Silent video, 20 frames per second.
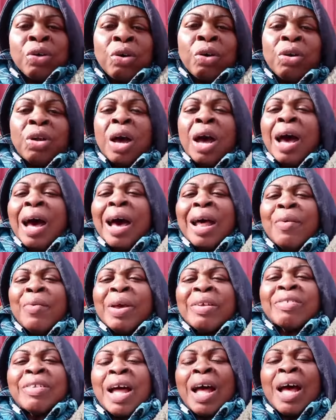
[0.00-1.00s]
On the
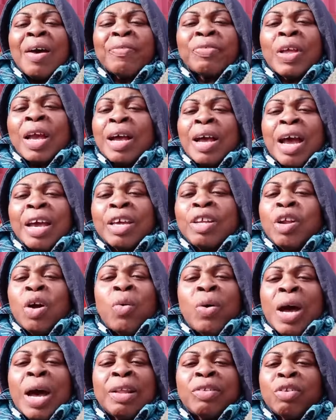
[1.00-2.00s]
always not after cocky no
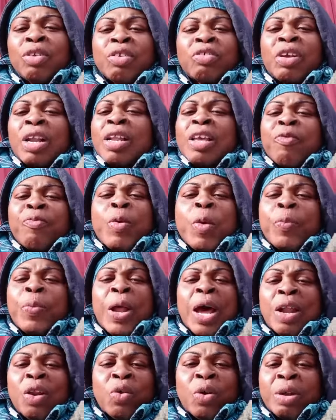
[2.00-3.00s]
want to no, so leave people
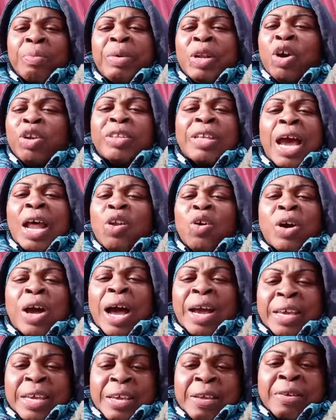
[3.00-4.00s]
alone. Me not here look
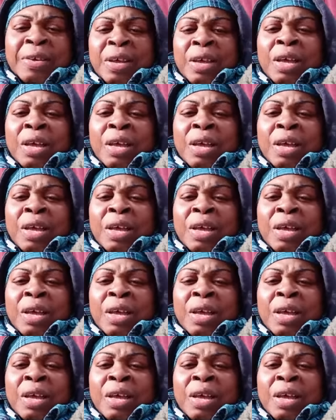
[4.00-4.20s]
cocky.